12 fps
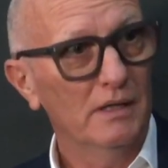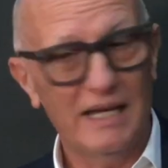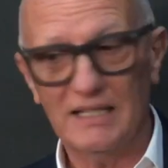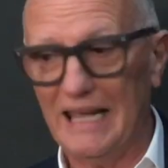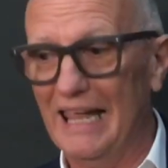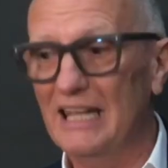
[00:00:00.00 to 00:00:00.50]

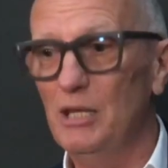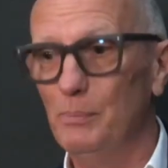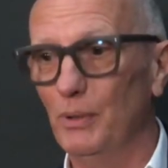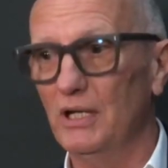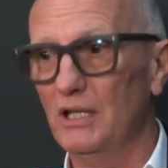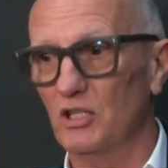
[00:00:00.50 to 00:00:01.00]
Yes,
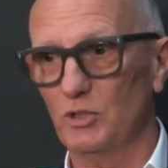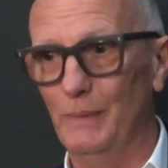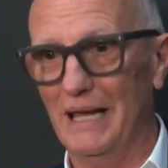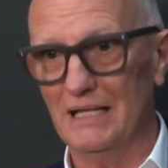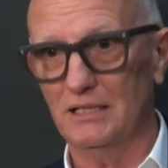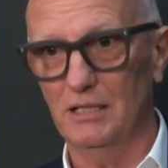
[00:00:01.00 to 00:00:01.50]
anybody that's
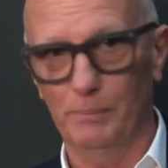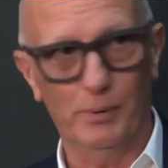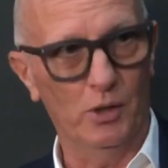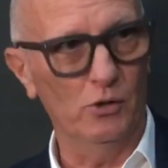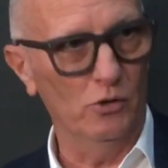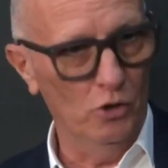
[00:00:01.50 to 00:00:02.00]
messing
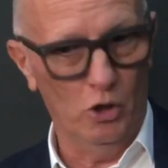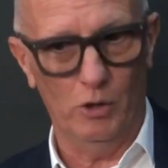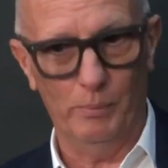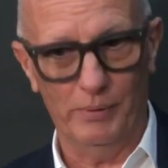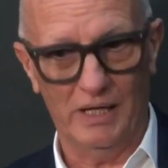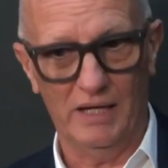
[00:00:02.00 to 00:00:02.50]
about,
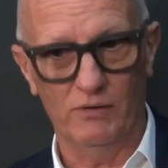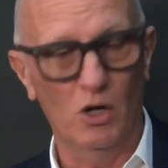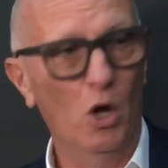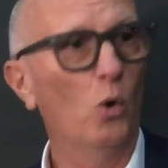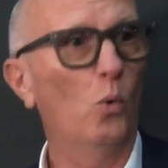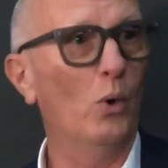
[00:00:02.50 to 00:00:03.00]
not behaving,
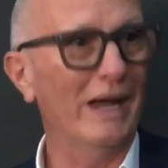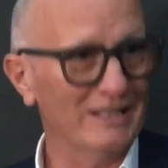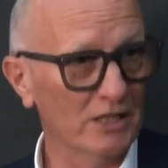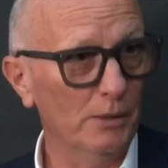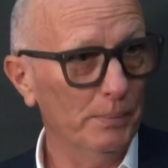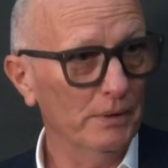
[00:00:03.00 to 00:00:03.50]

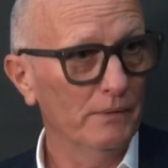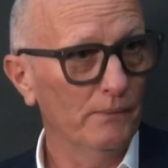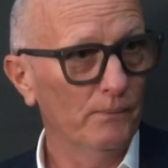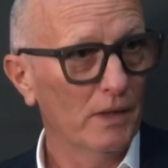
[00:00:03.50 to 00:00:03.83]
wise up.